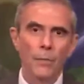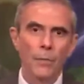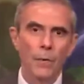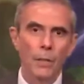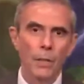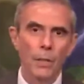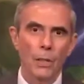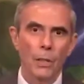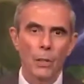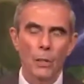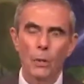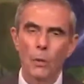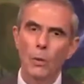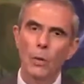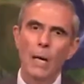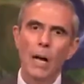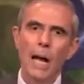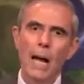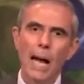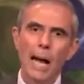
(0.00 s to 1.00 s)
You know,
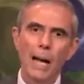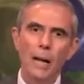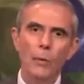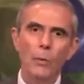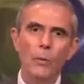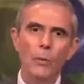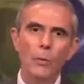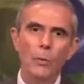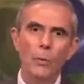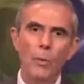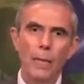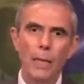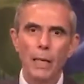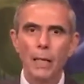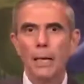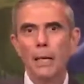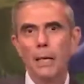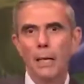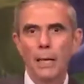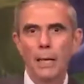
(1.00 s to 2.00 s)
how do
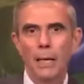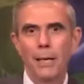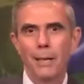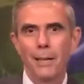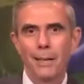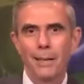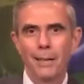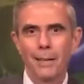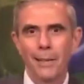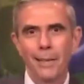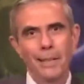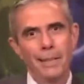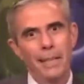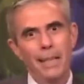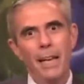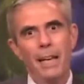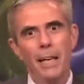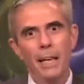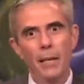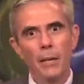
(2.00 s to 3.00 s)
we then
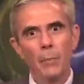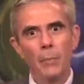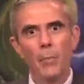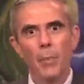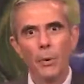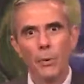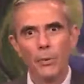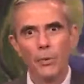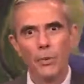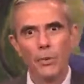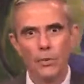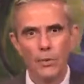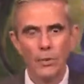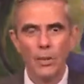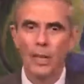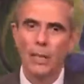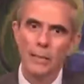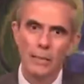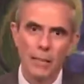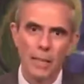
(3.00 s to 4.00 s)
take Moses as an
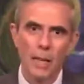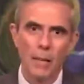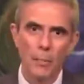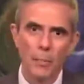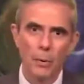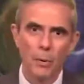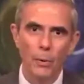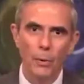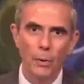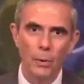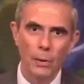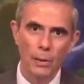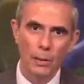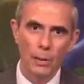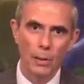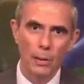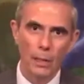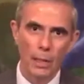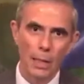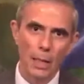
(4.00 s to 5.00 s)
example
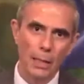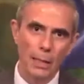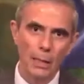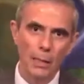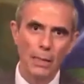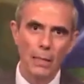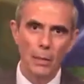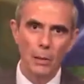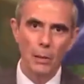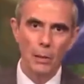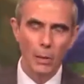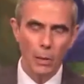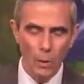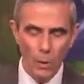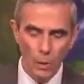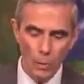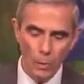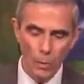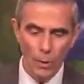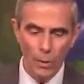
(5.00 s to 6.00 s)
and deal
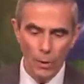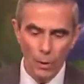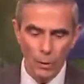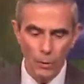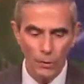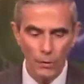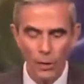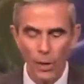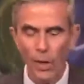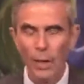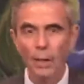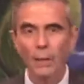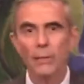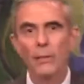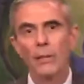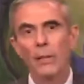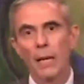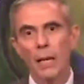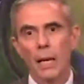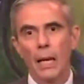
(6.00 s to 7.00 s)
with those thoughts?
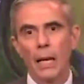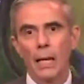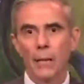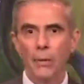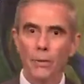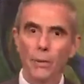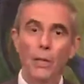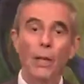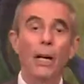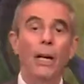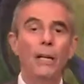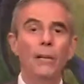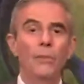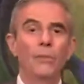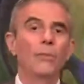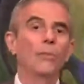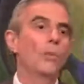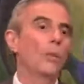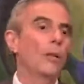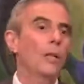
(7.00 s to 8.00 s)
And to us,
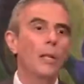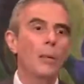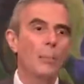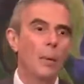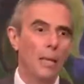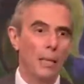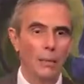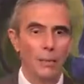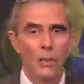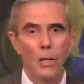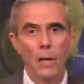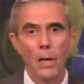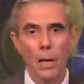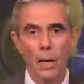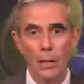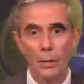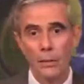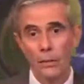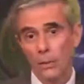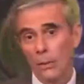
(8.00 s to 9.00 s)
turning back to
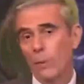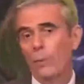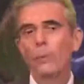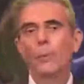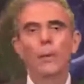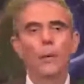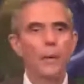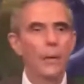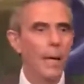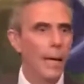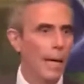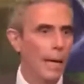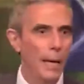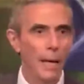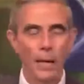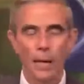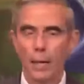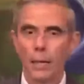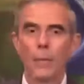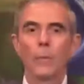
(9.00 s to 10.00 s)
God, so, okay,
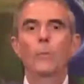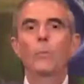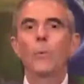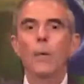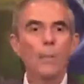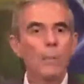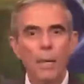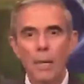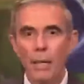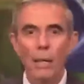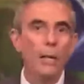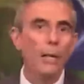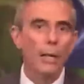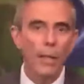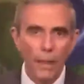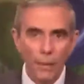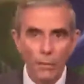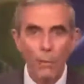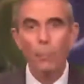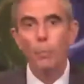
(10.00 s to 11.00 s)
we may not
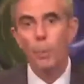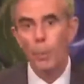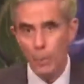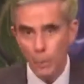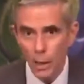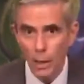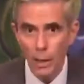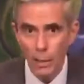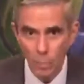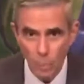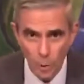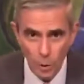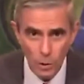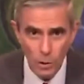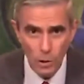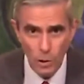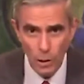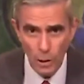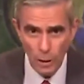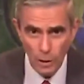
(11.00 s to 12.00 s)
have a burning
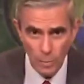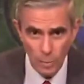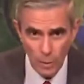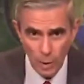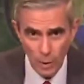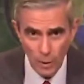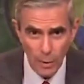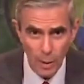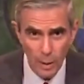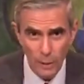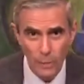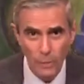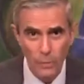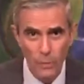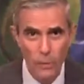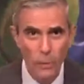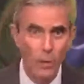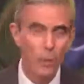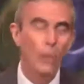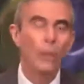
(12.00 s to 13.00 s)
bush experience
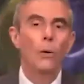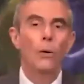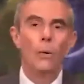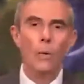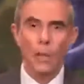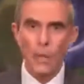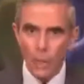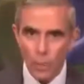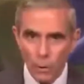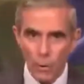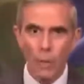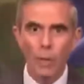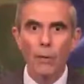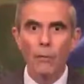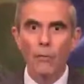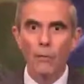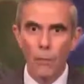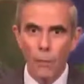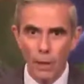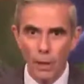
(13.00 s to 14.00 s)
or hearing a
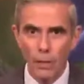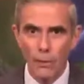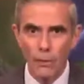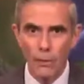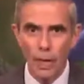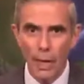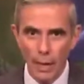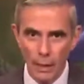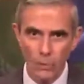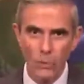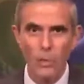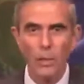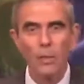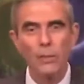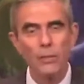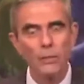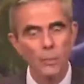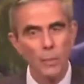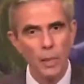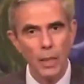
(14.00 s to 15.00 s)
voice actually
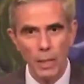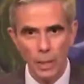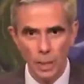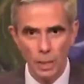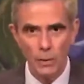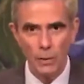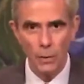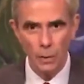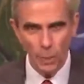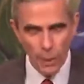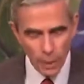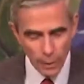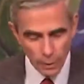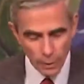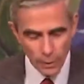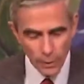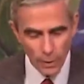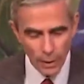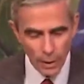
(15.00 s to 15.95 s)
speaking to us,